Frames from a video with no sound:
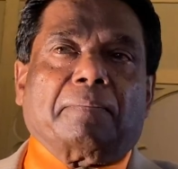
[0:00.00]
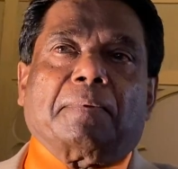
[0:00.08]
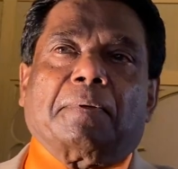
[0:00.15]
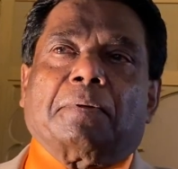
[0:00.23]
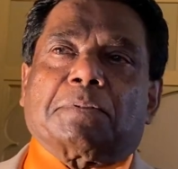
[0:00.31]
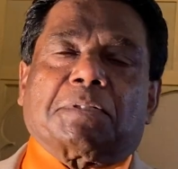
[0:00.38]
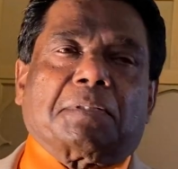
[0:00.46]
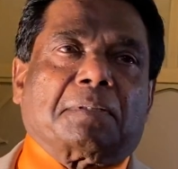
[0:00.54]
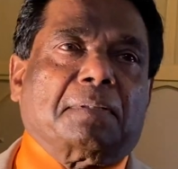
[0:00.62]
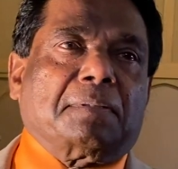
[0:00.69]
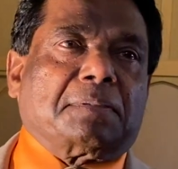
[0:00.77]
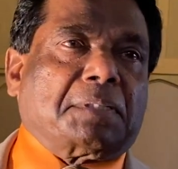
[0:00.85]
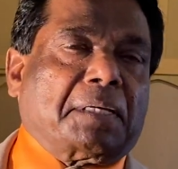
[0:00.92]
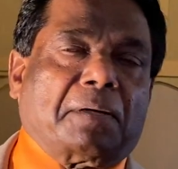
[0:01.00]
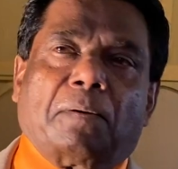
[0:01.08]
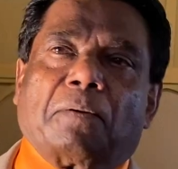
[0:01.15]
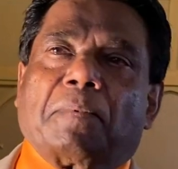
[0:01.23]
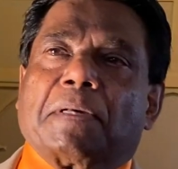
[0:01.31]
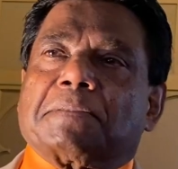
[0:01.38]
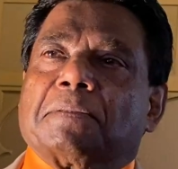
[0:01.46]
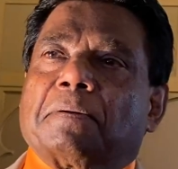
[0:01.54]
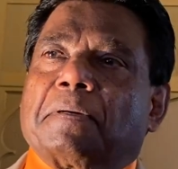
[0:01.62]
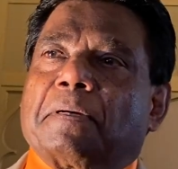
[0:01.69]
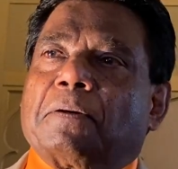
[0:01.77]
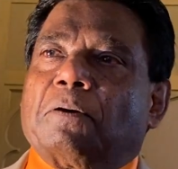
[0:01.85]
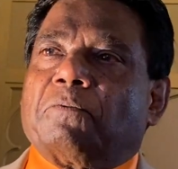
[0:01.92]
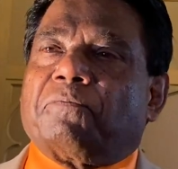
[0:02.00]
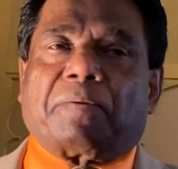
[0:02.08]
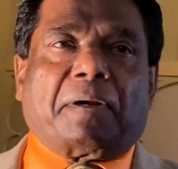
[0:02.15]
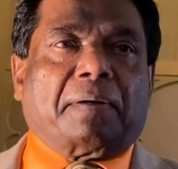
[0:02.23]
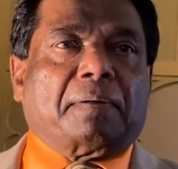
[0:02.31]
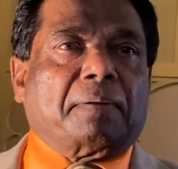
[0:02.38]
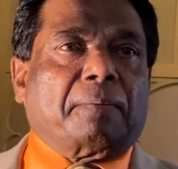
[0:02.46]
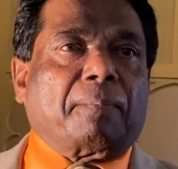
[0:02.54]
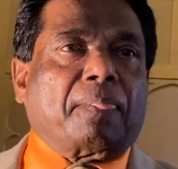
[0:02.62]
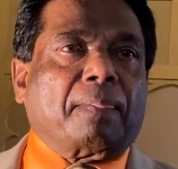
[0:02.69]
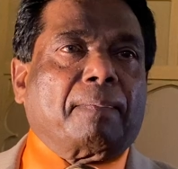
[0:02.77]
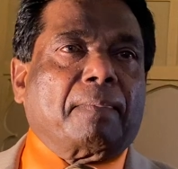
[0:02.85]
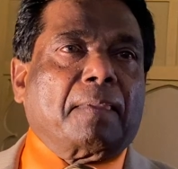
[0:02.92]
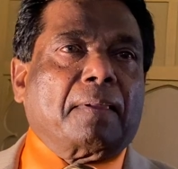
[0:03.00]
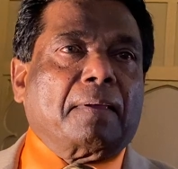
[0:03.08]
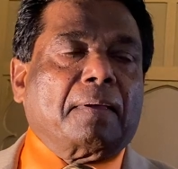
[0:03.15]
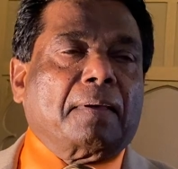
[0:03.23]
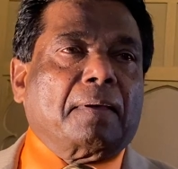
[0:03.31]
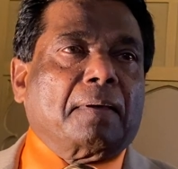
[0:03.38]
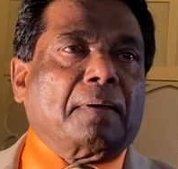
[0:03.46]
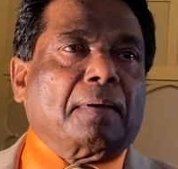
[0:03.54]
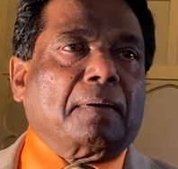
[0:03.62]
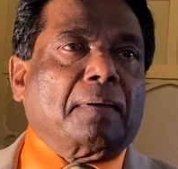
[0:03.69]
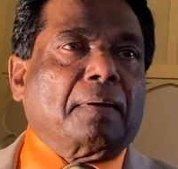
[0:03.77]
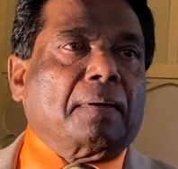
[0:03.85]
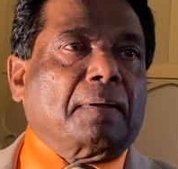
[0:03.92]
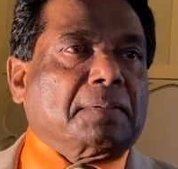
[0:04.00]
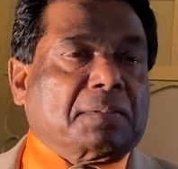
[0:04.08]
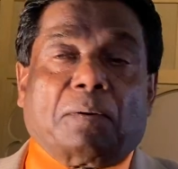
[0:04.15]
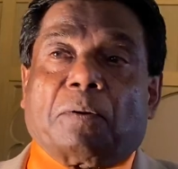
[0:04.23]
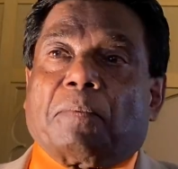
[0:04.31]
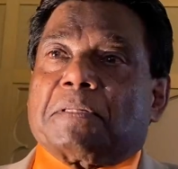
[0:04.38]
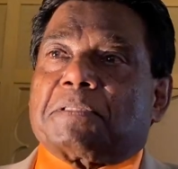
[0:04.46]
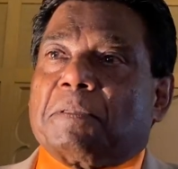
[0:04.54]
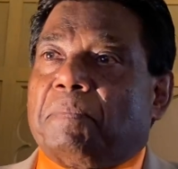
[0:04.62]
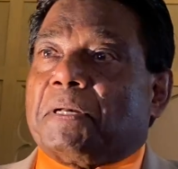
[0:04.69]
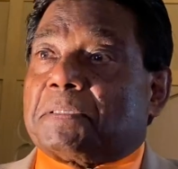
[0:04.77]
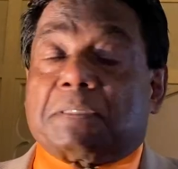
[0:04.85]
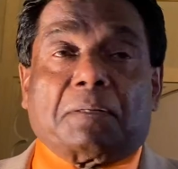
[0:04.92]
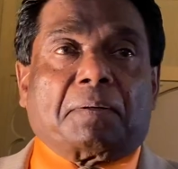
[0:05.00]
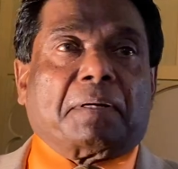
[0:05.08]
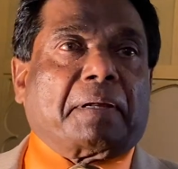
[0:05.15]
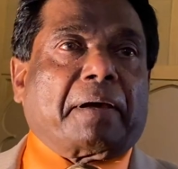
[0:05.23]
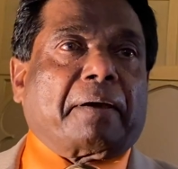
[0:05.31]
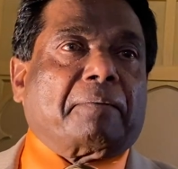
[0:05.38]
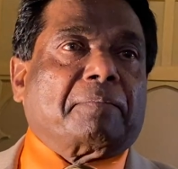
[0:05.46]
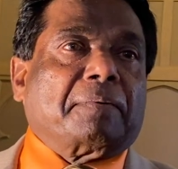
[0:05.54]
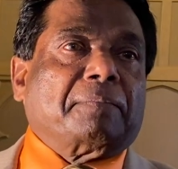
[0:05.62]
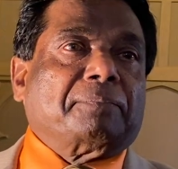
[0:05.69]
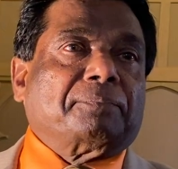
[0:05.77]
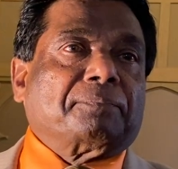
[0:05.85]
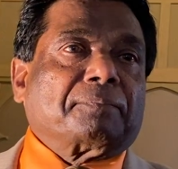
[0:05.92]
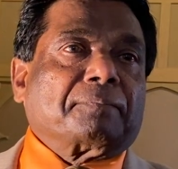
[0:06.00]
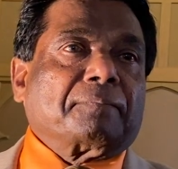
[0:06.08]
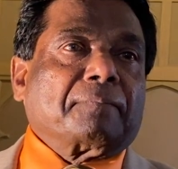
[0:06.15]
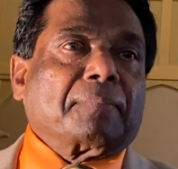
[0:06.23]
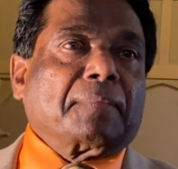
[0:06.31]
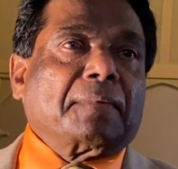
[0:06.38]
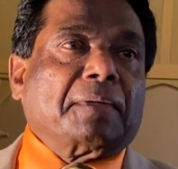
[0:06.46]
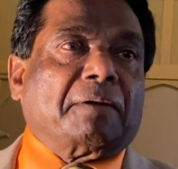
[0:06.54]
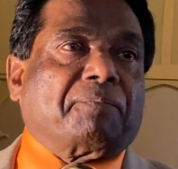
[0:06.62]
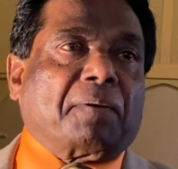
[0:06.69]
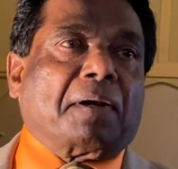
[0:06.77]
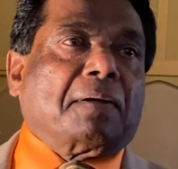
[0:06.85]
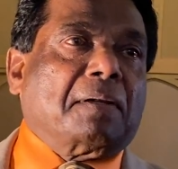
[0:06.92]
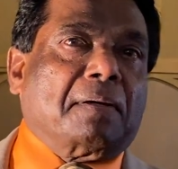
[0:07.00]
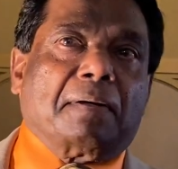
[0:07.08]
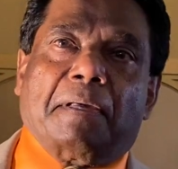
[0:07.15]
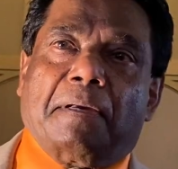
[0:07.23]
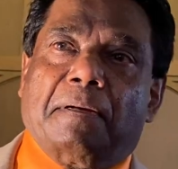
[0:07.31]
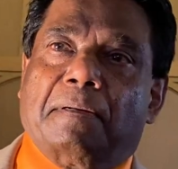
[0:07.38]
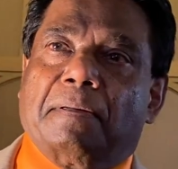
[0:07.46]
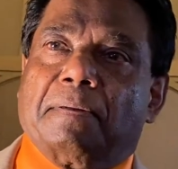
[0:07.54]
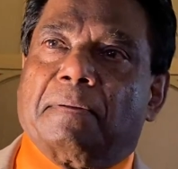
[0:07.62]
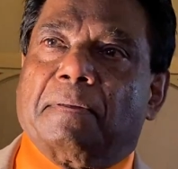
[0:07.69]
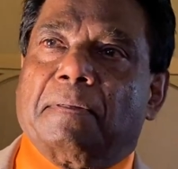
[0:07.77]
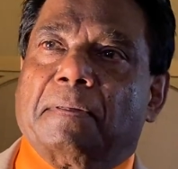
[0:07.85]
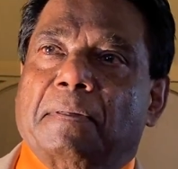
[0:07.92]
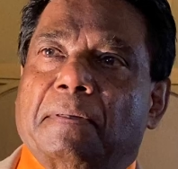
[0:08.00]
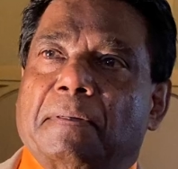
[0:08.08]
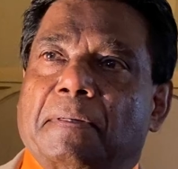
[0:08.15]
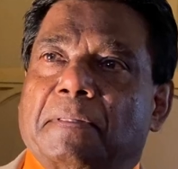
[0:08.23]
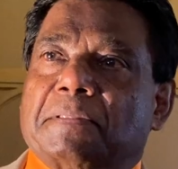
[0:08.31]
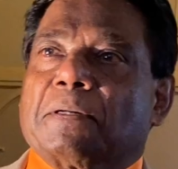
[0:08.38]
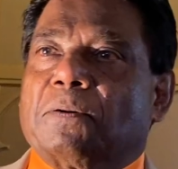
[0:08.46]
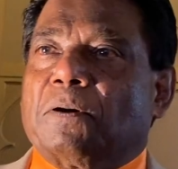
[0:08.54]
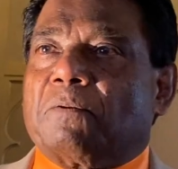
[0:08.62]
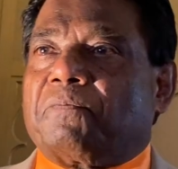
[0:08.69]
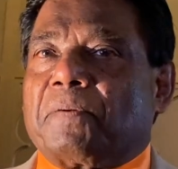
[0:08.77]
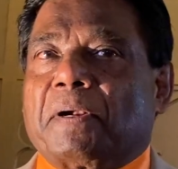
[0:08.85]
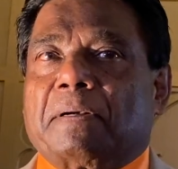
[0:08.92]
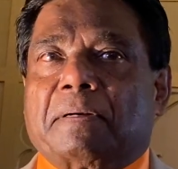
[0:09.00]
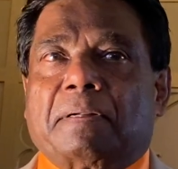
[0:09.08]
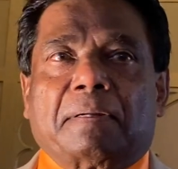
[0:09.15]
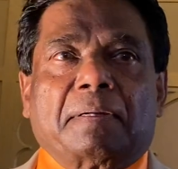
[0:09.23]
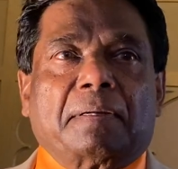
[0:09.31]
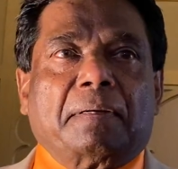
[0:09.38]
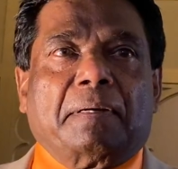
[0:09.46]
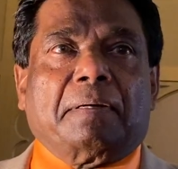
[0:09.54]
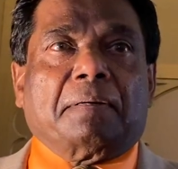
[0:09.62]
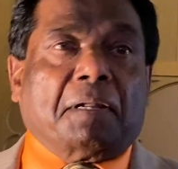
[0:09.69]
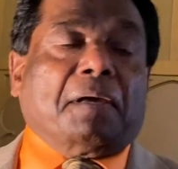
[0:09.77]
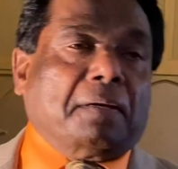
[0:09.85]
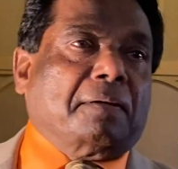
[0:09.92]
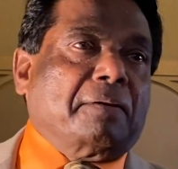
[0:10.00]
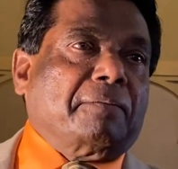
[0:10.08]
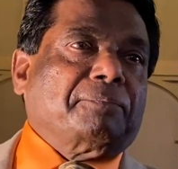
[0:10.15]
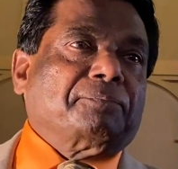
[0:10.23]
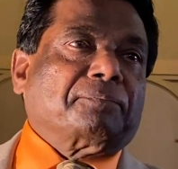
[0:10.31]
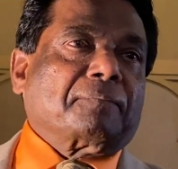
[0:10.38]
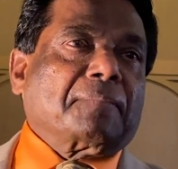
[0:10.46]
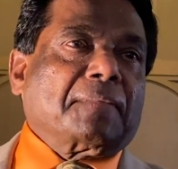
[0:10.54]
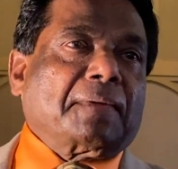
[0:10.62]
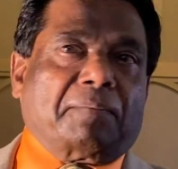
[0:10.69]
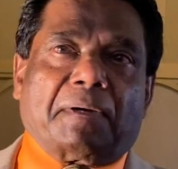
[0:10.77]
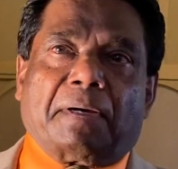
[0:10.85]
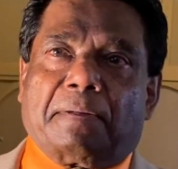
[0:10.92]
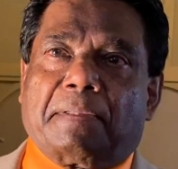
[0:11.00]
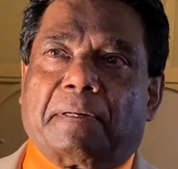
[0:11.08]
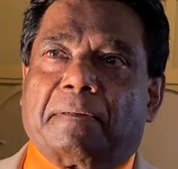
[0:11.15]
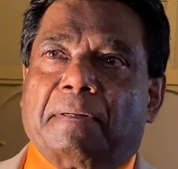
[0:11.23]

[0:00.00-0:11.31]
he used to say always you know a good friend is always the best you can have. A friend in need is a good friend indeed. Have you heard that?